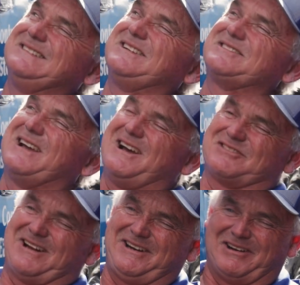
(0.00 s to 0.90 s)
These guys
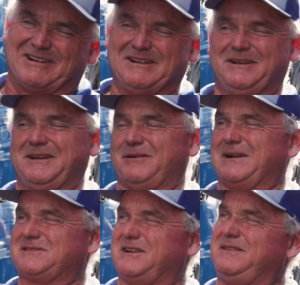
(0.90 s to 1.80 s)
right here. And
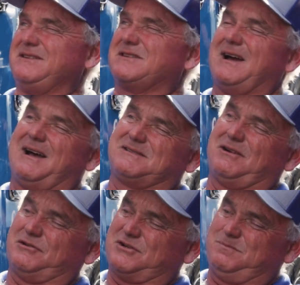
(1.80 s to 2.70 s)
when I say these guys, I
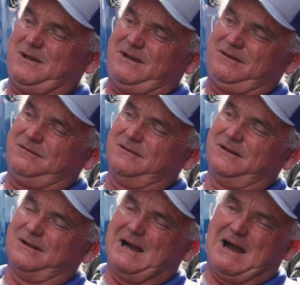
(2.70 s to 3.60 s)
don't just mean
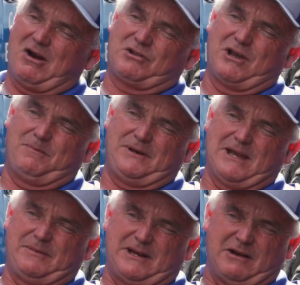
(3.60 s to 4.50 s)
our company.
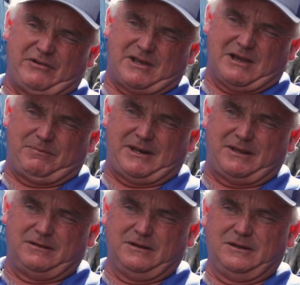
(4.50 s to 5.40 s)
I mean every company.
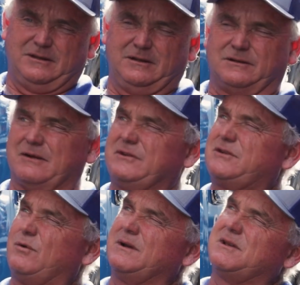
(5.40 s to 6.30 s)
Every
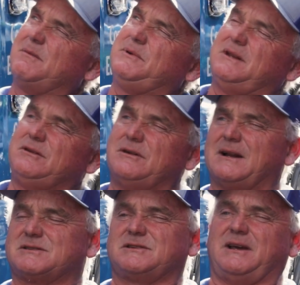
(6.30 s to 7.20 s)
towing company in the
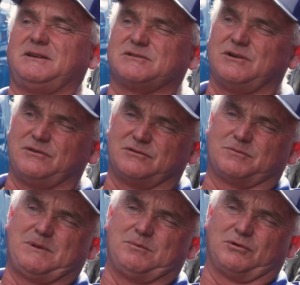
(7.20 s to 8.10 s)
United States. These are
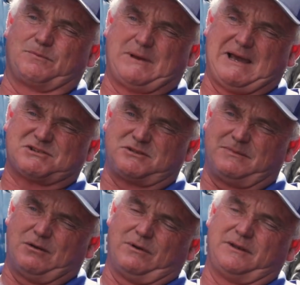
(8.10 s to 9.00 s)
people that are passionate
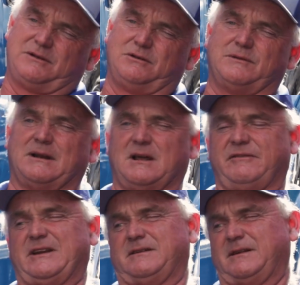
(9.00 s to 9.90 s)
about what they do. They love
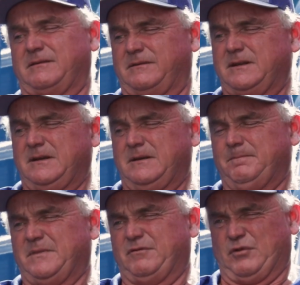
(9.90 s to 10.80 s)
it. And
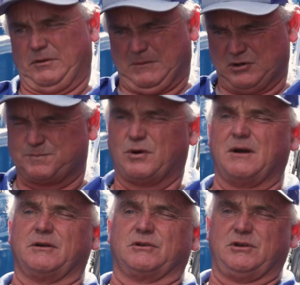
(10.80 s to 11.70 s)
for the most
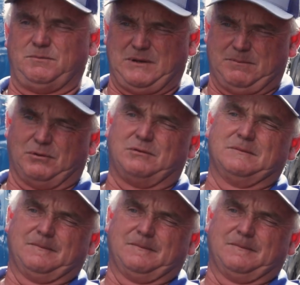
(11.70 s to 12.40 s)
part, they're good people.